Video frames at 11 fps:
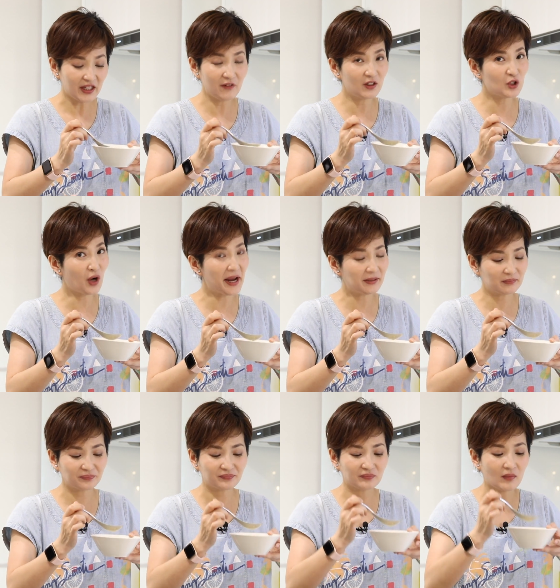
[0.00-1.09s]
Give it a try.
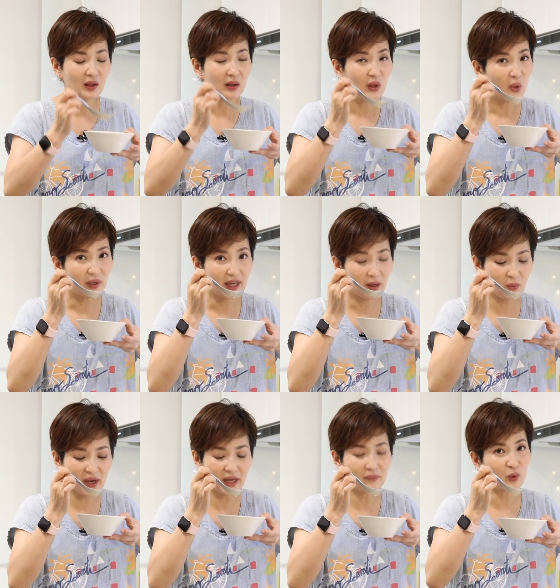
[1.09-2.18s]
Can't
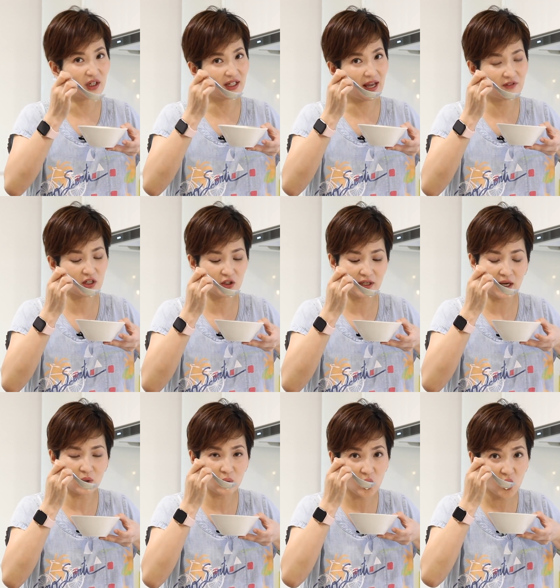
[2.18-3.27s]
wait. We're gonna have dinner
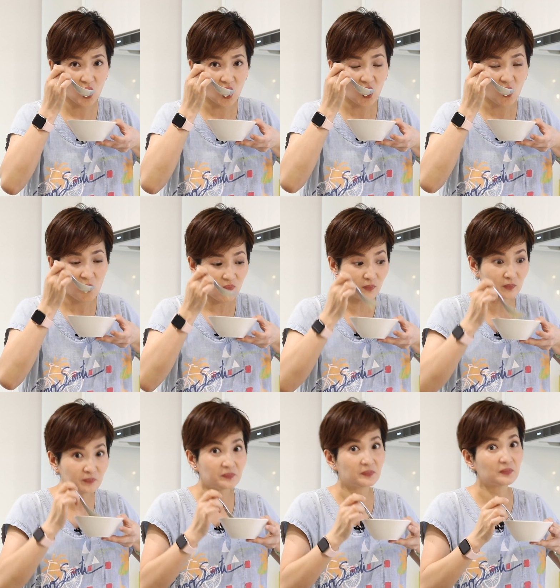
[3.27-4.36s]
now. Mm.
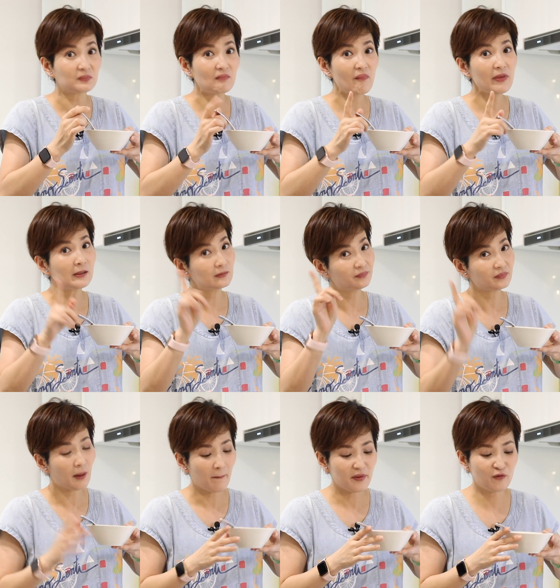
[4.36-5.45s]

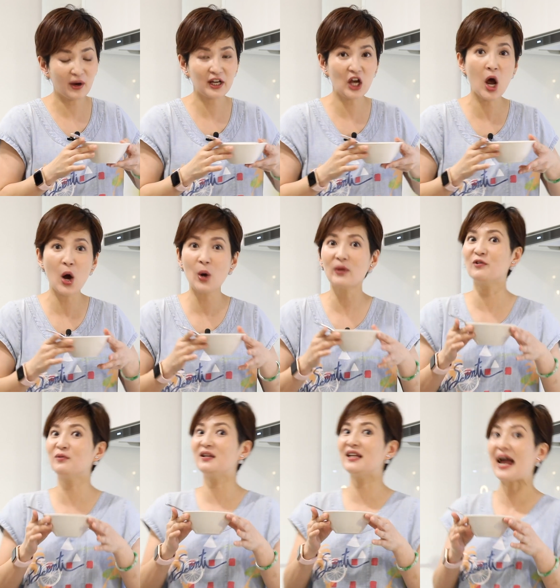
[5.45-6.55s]
Before I go, if you
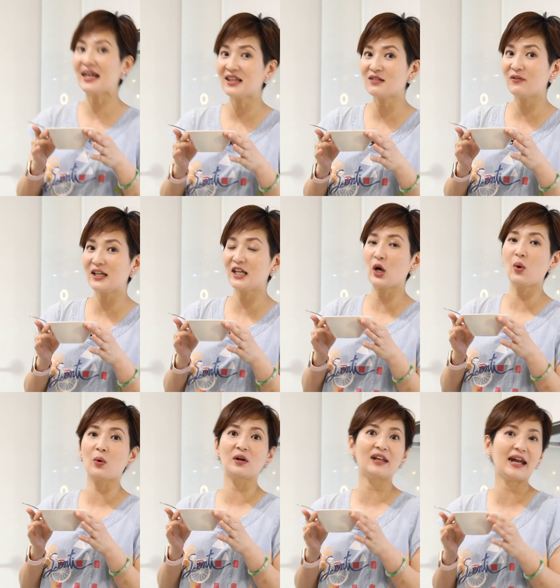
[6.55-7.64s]
like this video
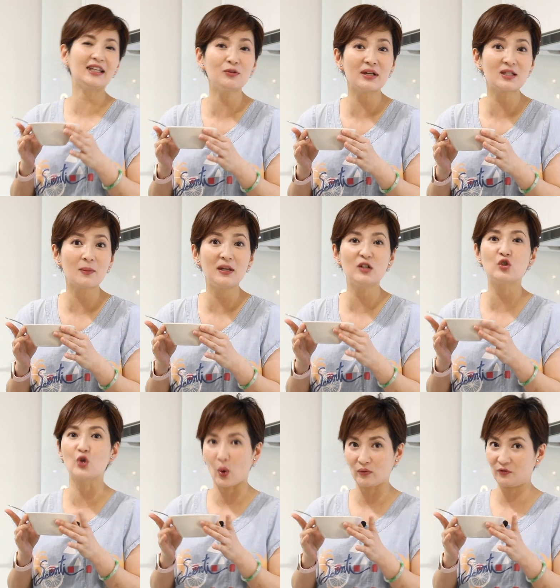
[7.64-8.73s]
or like the recipe,
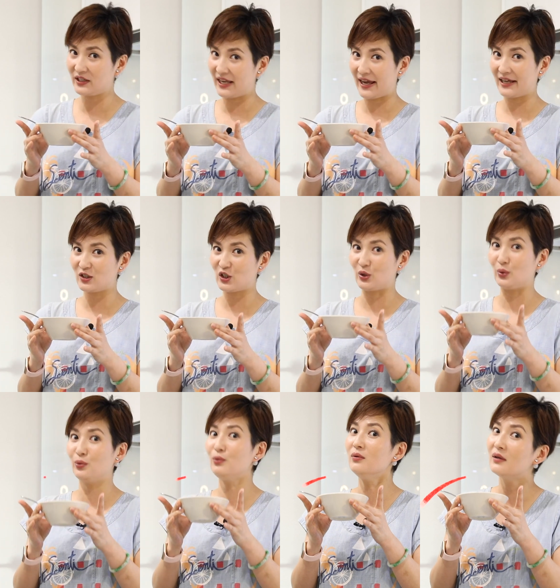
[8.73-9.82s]
don't forget
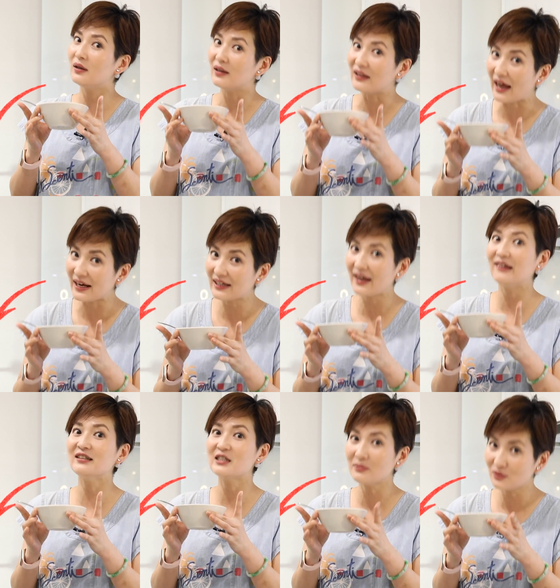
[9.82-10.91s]
to like
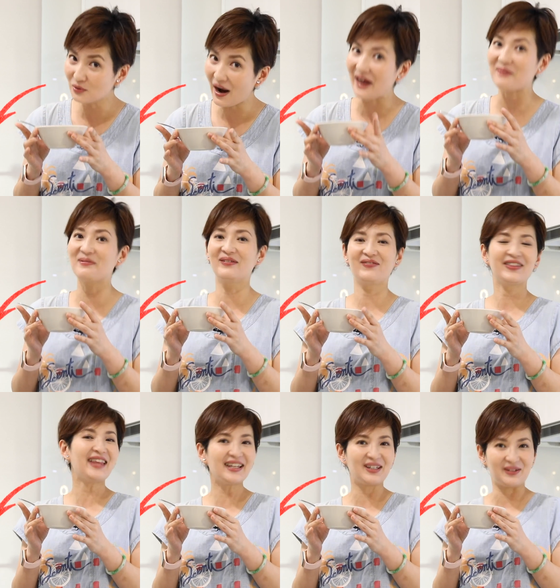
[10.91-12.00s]
and subscribe.
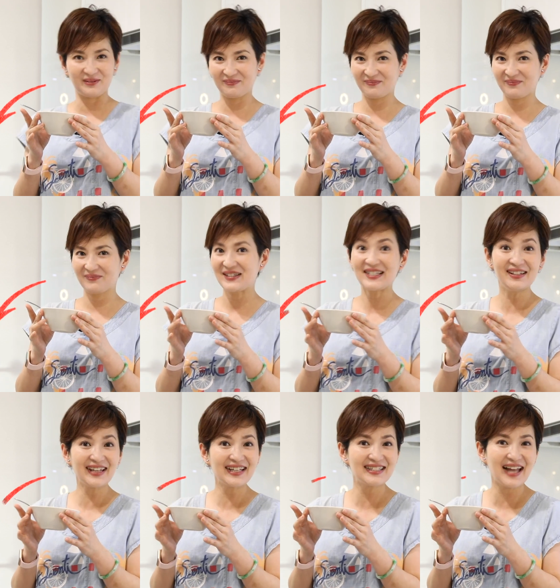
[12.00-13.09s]
Thank you. See you
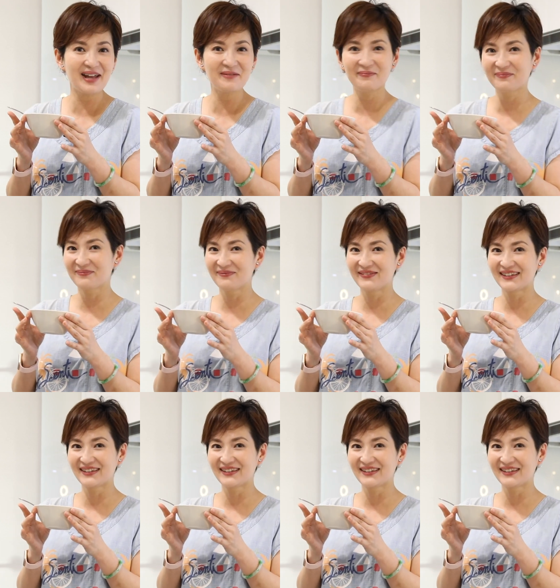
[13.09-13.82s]
next time.